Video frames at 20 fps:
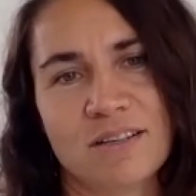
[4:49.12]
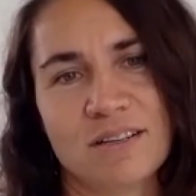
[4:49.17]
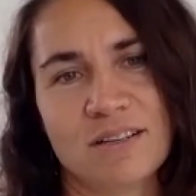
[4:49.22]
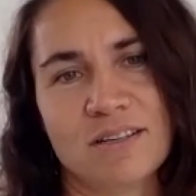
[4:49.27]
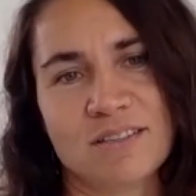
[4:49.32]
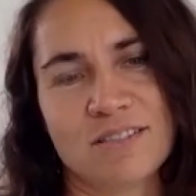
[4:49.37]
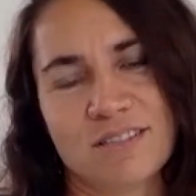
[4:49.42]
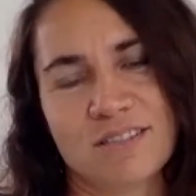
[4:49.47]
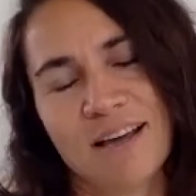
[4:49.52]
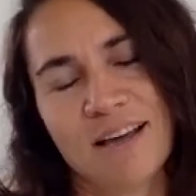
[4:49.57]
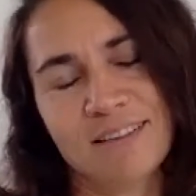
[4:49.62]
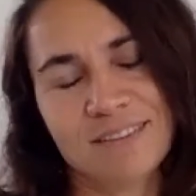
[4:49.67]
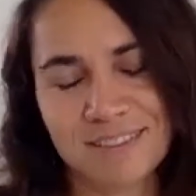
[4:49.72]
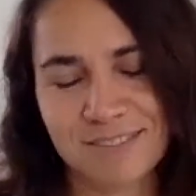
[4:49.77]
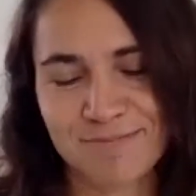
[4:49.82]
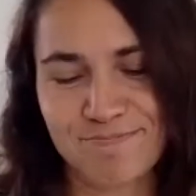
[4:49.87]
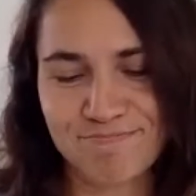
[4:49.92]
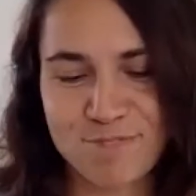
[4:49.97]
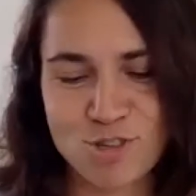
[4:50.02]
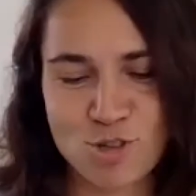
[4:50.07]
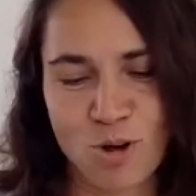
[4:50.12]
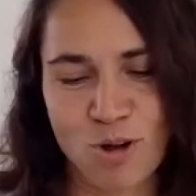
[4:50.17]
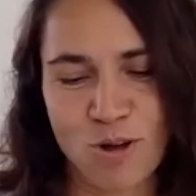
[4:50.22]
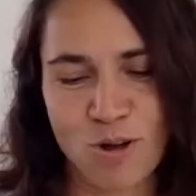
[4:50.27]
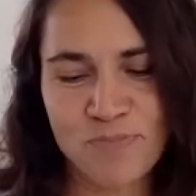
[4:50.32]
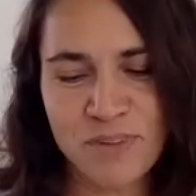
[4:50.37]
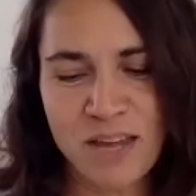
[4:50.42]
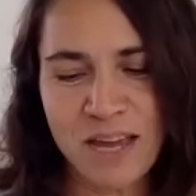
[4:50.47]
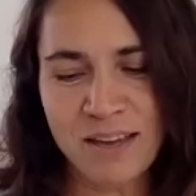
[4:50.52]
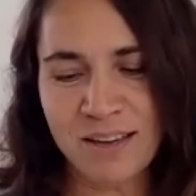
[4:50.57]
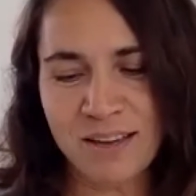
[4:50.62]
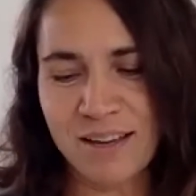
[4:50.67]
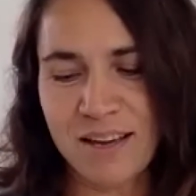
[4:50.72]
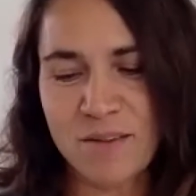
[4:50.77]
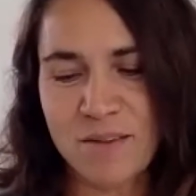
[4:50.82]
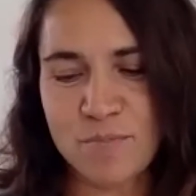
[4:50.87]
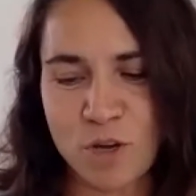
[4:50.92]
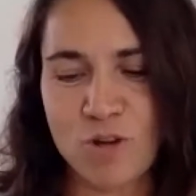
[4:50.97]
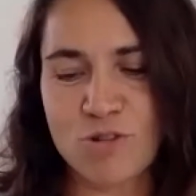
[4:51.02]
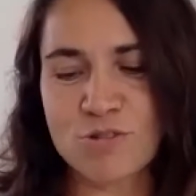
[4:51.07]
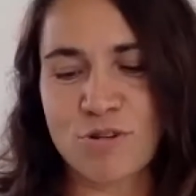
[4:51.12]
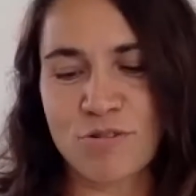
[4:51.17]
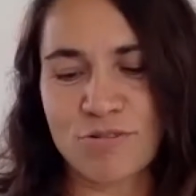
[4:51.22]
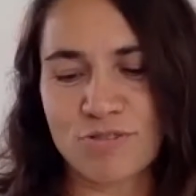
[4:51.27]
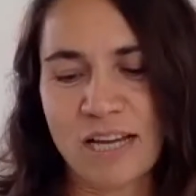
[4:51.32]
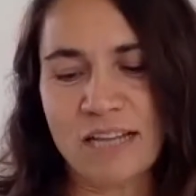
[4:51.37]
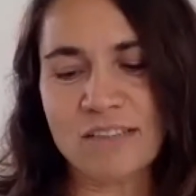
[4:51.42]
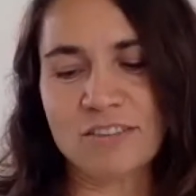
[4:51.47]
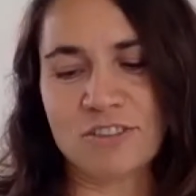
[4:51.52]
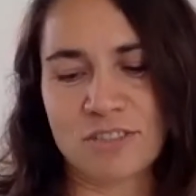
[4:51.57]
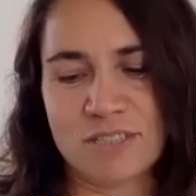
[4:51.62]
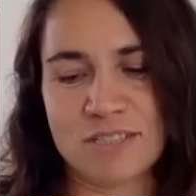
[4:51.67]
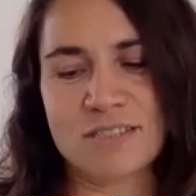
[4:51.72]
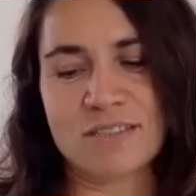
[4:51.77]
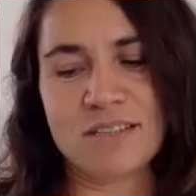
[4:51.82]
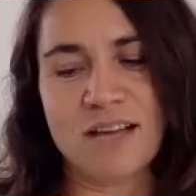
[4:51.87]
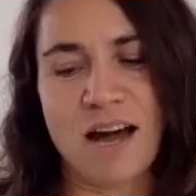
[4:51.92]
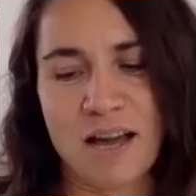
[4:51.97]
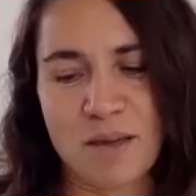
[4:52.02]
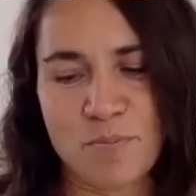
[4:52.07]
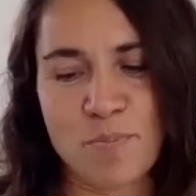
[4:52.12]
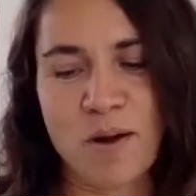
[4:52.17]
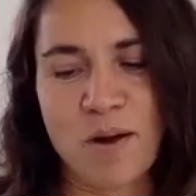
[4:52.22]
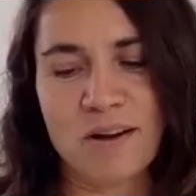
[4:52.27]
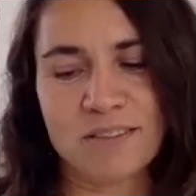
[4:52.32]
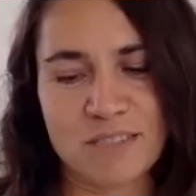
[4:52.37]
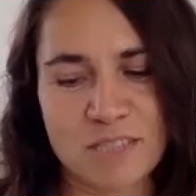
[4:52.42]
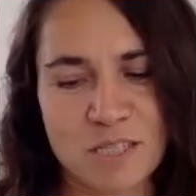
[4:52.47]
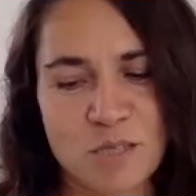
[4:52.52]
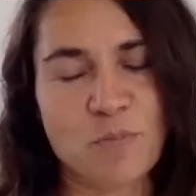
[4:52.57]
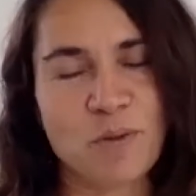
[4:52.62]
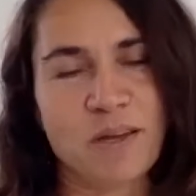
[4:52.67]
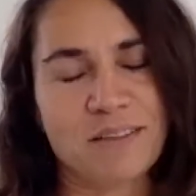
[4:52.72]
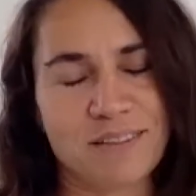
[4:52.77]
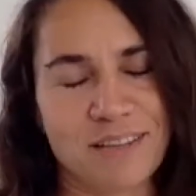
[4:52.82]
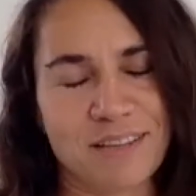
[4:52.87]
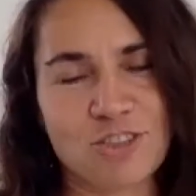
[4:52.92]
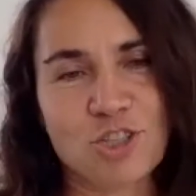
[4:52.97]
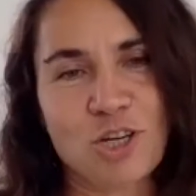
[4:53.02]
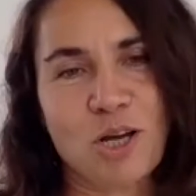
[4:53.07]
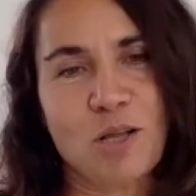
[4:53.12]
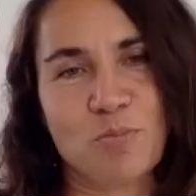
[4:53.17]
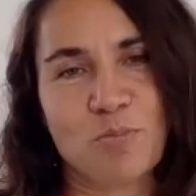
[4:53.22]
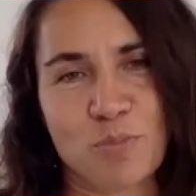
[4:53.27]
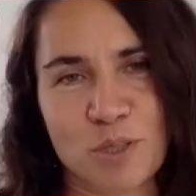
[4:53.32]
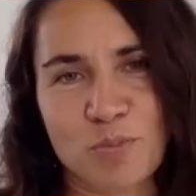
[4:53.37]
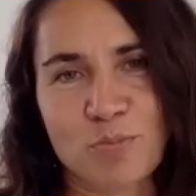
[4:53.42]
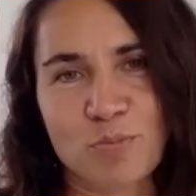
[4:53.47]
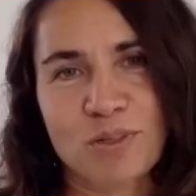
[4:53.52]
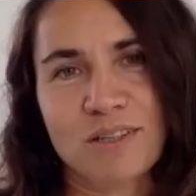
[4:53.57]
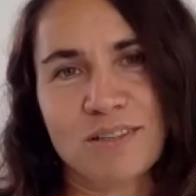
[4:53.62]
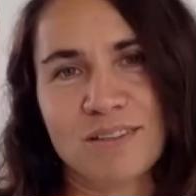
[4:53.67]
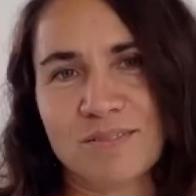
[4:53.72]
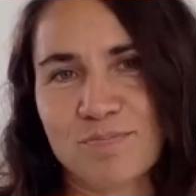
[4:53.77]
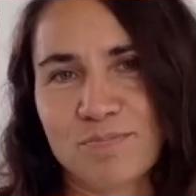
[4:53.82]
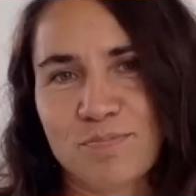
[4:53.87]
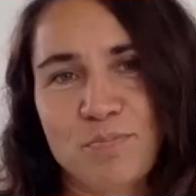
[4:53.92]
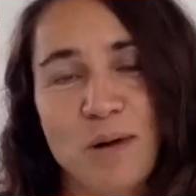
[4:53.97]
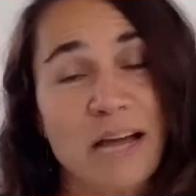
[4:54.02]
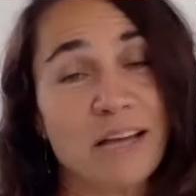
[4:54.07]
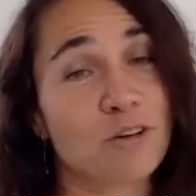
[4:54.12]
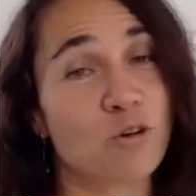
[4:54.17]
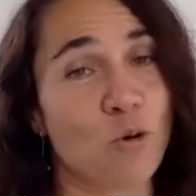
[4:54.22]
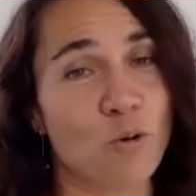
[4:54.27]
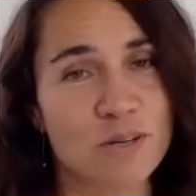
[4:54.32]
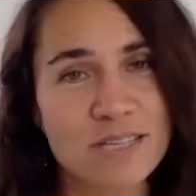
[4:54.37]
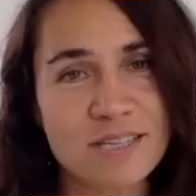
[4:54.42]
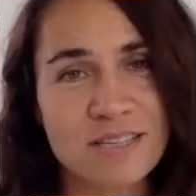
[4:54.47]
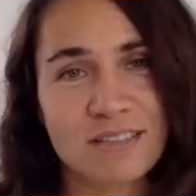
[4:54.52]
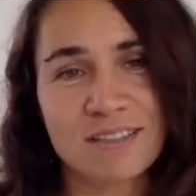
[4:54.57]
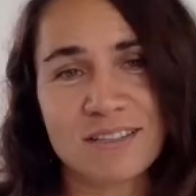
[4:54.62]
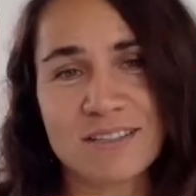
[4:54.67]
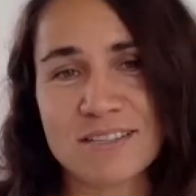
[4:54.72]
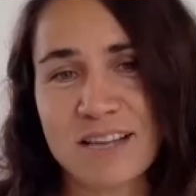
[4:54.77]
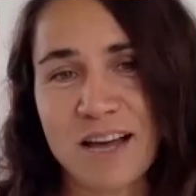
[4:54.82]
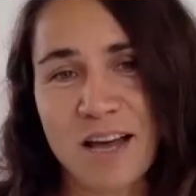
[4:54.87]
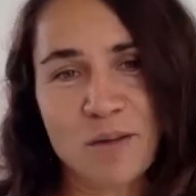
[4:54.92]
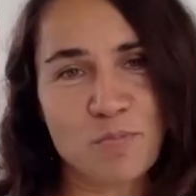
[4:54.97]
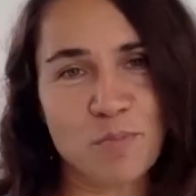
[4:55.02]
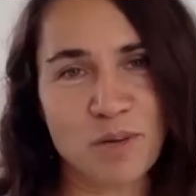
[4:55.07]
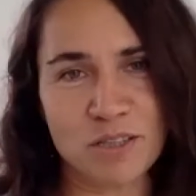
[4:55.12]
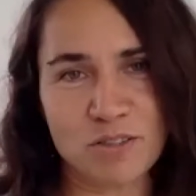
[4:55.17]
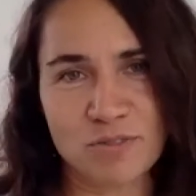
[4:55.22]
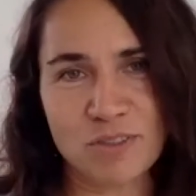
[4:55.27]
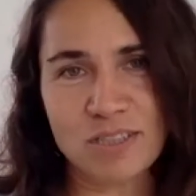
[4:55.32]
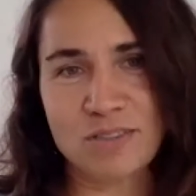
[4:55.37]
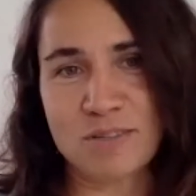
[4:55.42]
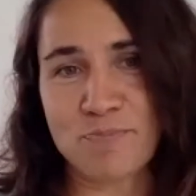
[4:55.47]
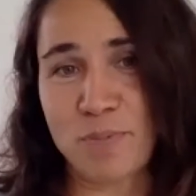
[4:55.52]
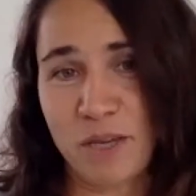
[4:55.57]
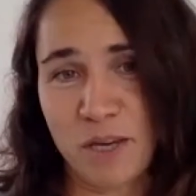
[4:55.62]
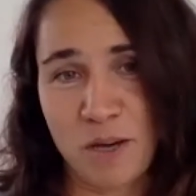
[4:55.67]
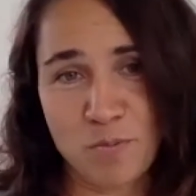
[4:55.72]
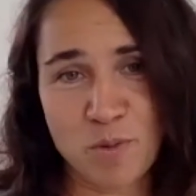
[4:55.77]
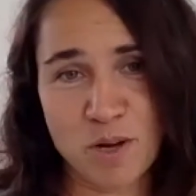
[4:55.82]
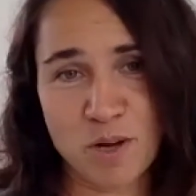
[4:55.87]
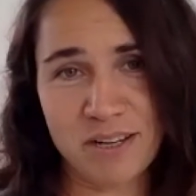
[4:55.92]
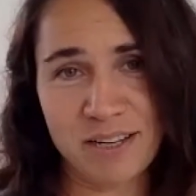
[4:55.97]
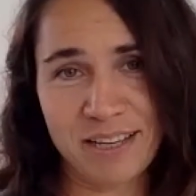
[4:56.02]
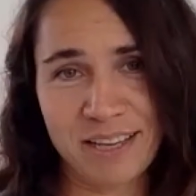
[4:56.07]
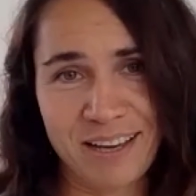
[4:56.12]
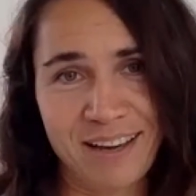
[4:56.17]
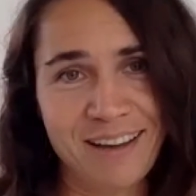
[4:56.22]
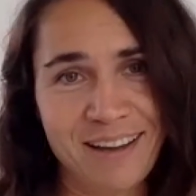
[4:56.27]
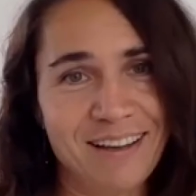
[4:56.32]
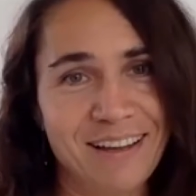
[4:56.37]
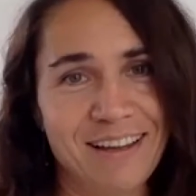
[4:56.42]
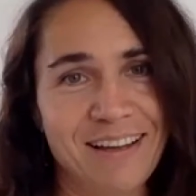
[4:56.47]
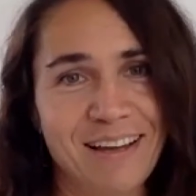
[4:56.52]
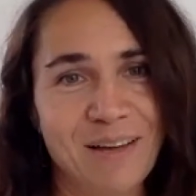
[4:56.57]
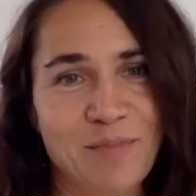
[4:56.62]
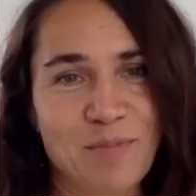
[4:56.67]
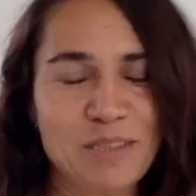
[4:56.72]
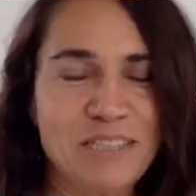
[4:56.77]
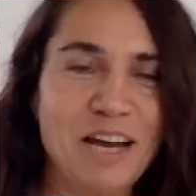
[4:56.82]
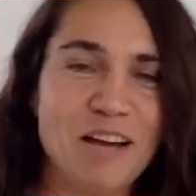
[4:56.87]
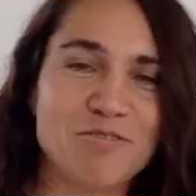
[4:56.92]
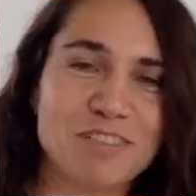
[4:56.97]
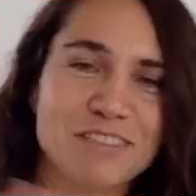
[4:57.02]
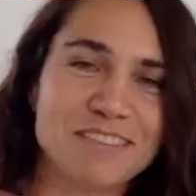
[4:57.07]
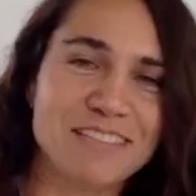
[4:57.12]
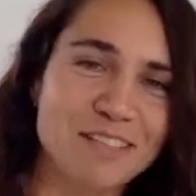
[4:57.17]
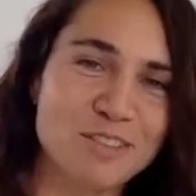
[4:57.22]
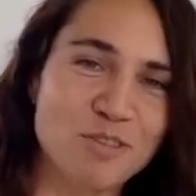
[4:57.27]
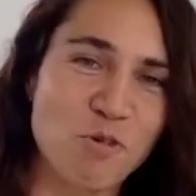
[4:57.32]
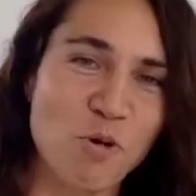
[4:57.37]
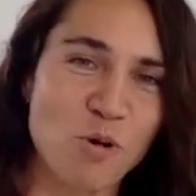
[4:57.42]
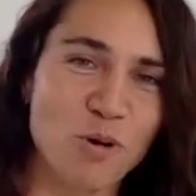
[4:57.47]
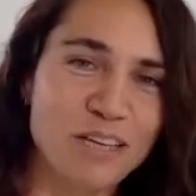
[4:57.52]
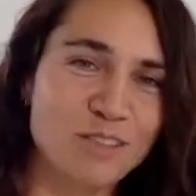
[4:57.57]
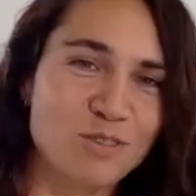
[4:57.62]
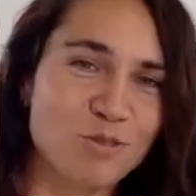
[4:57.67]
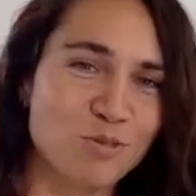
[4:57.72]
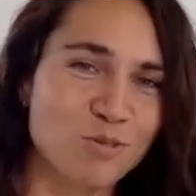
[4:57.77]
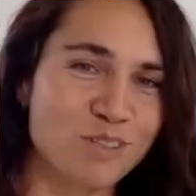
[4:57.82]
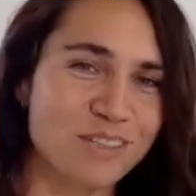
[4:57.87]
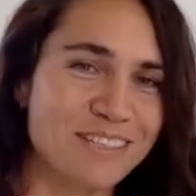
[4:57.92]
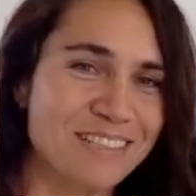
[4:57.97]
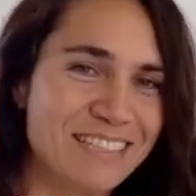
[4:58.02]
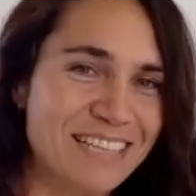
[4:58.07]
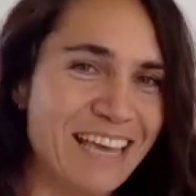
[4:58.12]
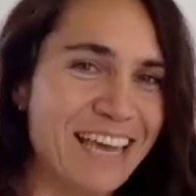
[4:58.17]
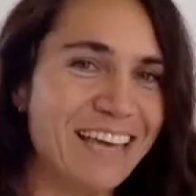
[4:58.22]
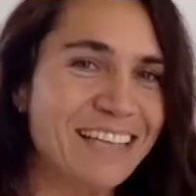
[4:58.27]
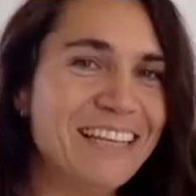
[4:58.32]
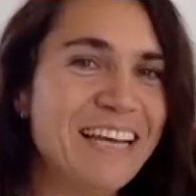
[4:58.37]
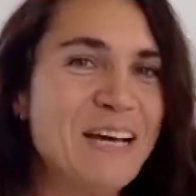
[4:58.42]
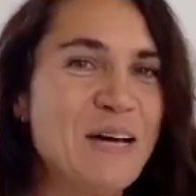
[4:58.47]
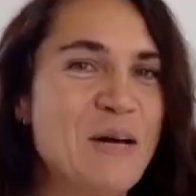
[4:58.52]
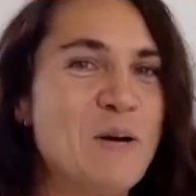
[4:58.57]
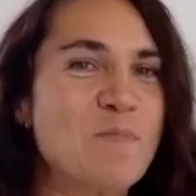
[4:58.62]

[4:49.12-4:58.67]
side. So because of that reason, I participate Agile People. By coincidence, I met with Pia Maria, but I will not go into detail.